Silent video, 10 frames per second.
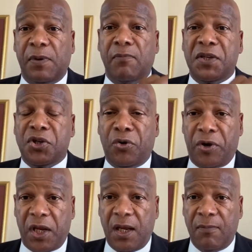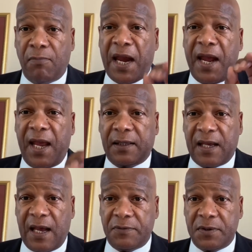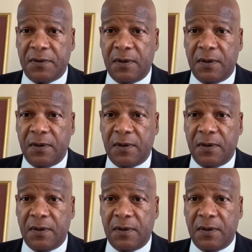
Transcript: majority, by a head count.